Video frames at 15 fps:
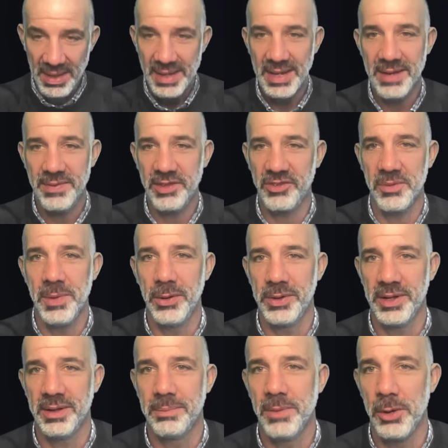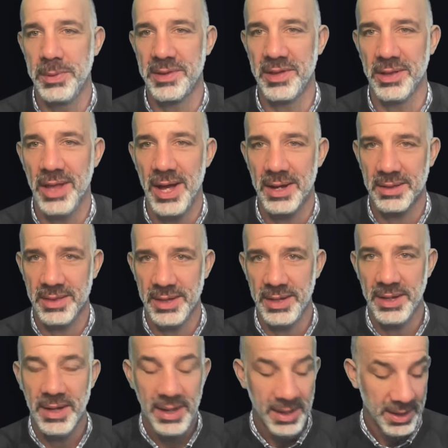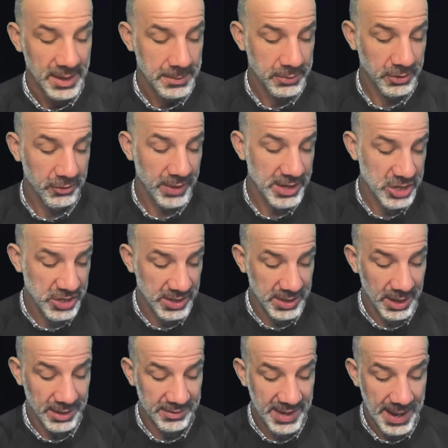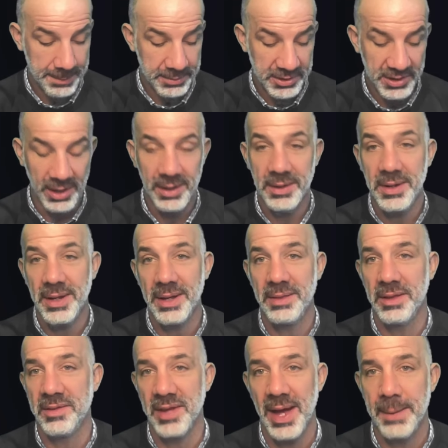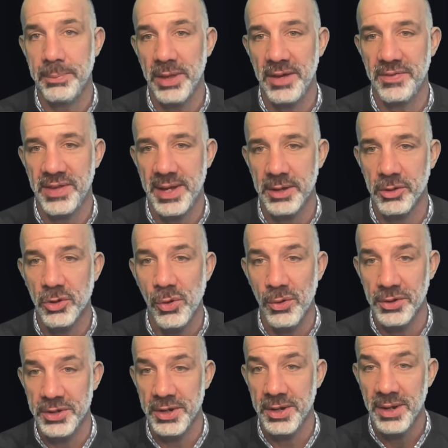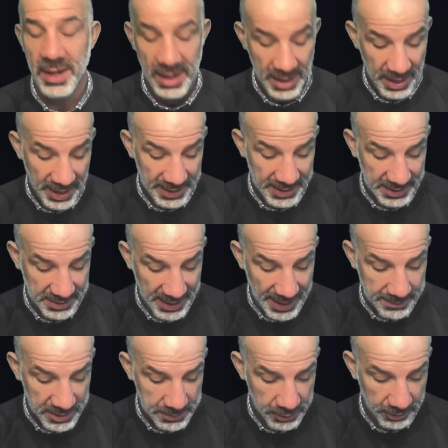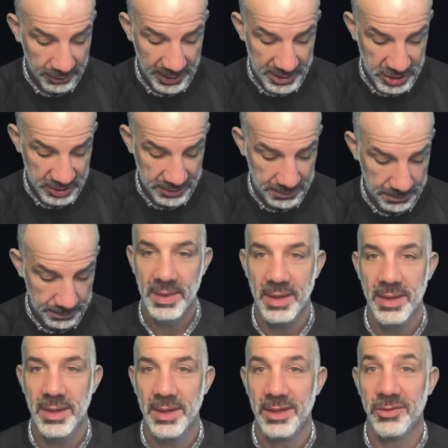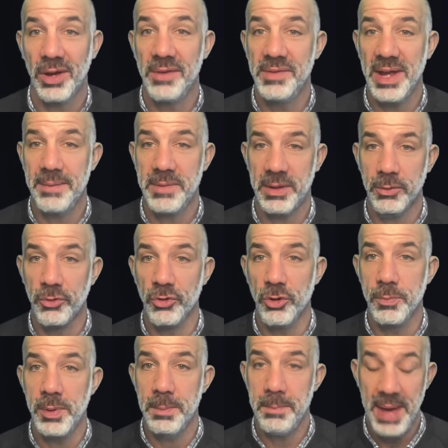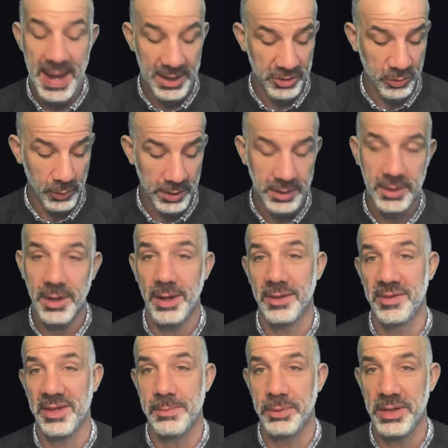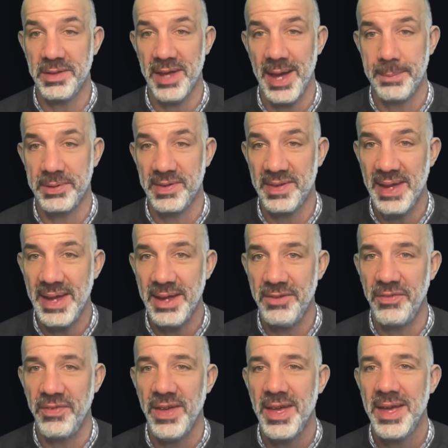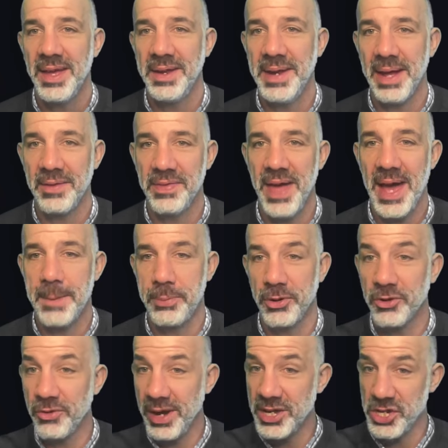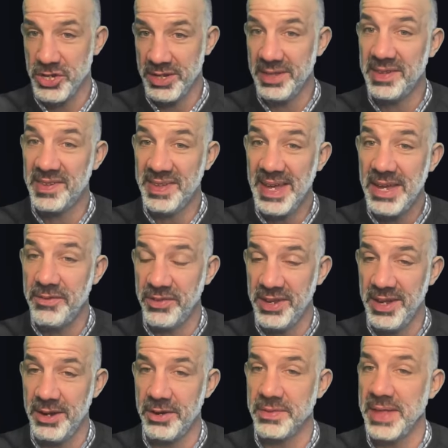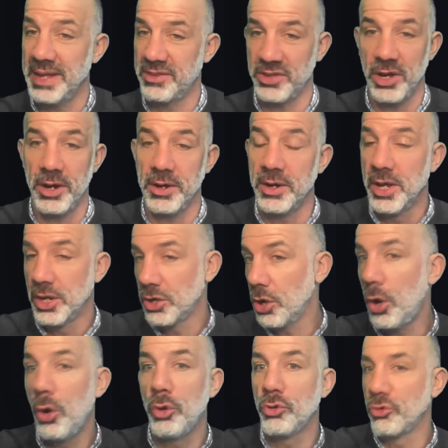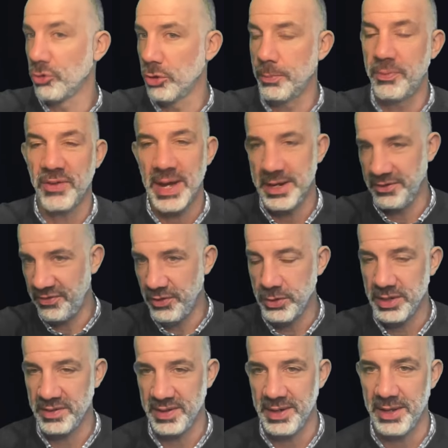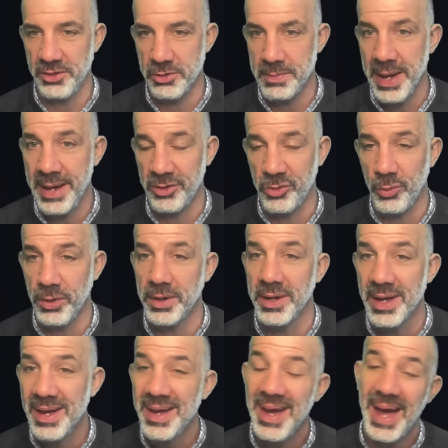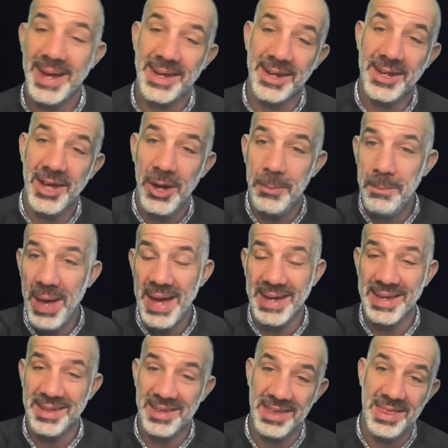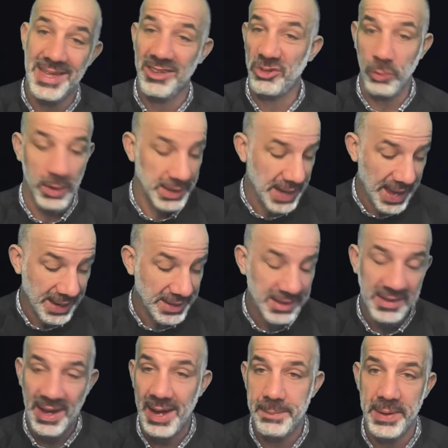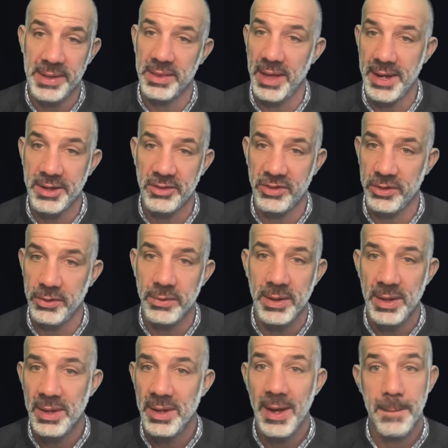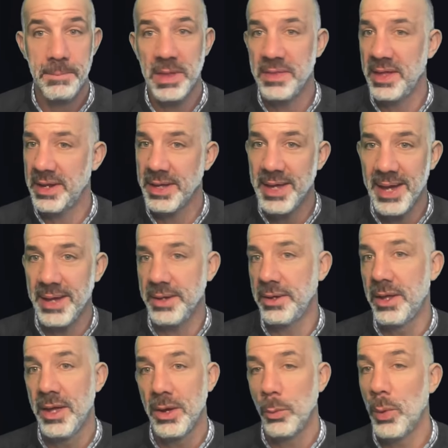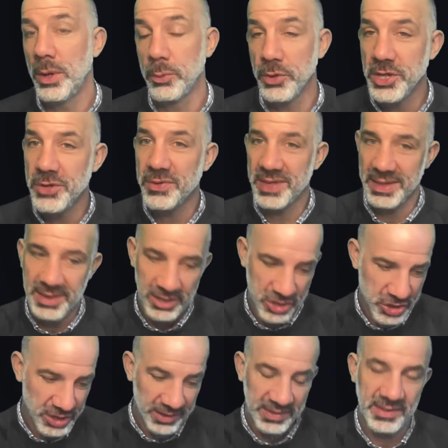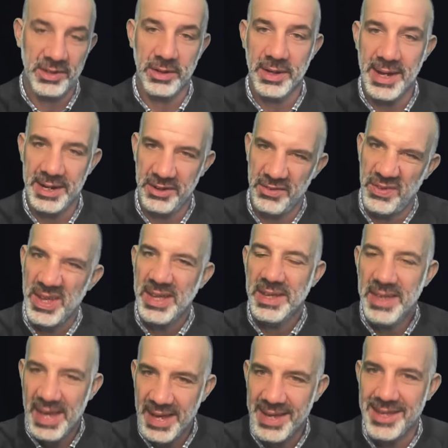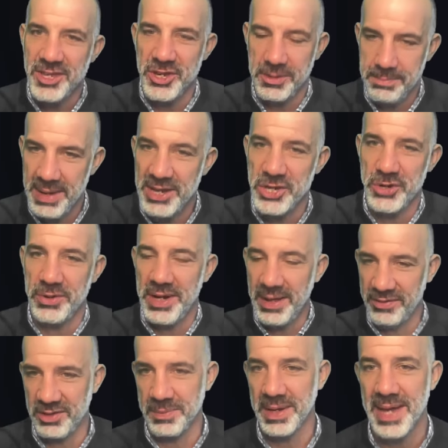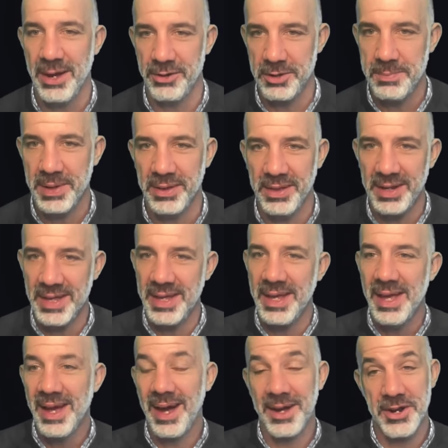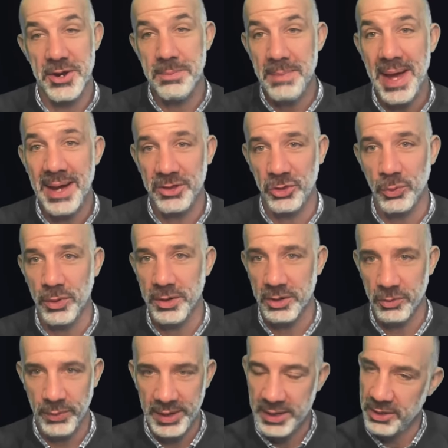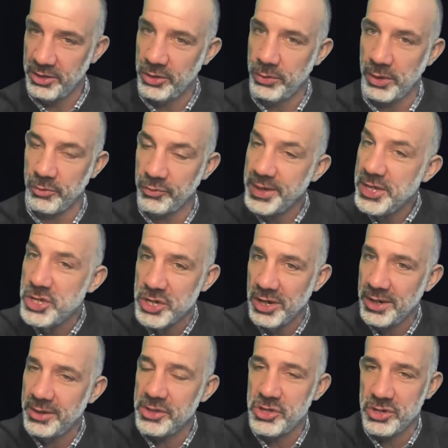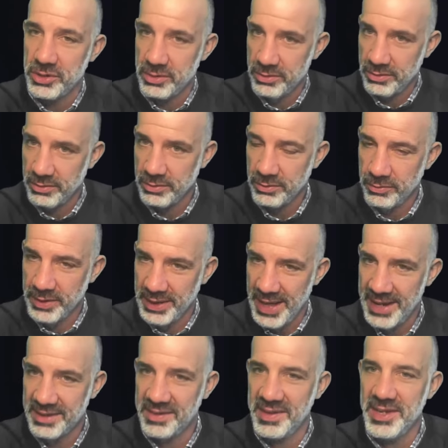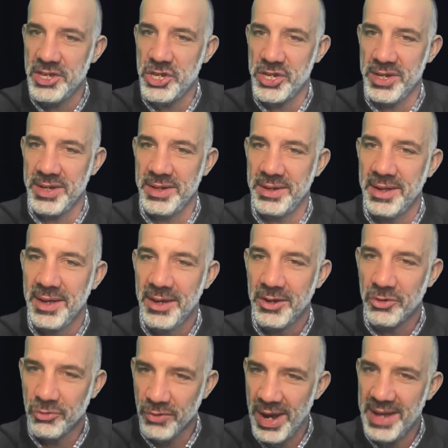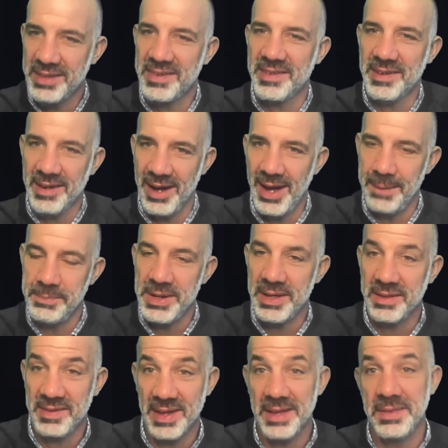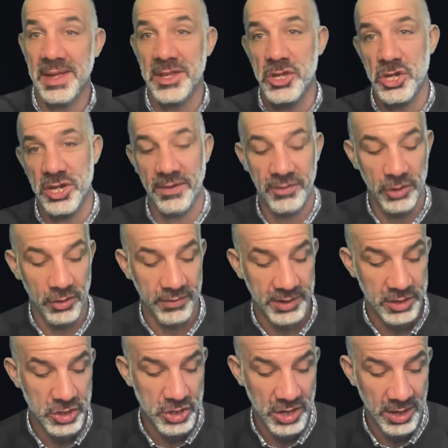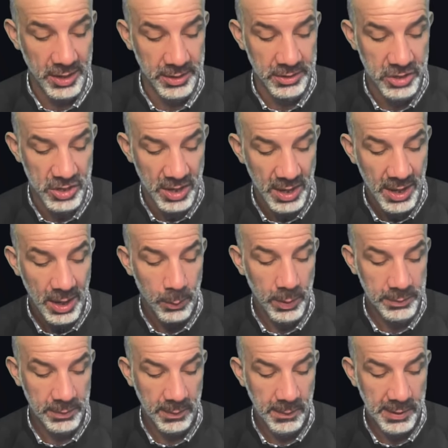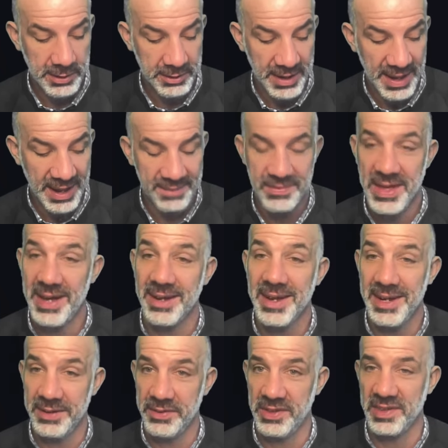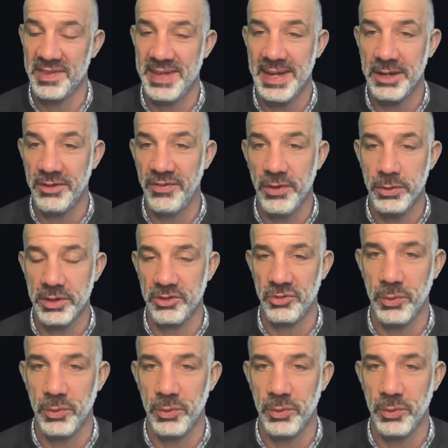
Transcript: Give this a moment to log the progression. I'll tap done in the top left-hand corner. I can name the progression. So I've named it group math work. I'll simply tap save. Now that progression is saved here, and that's our whole group kind of focusing on their math work. I could come back into this one anytime I'd like to. And then again, when we're using this just to kind of gauge and measure and have some accountability on our math work, we can do a recharge, relaxation, rest, calmness, and then shift over to charge when we're ready to have that kind of sustained focus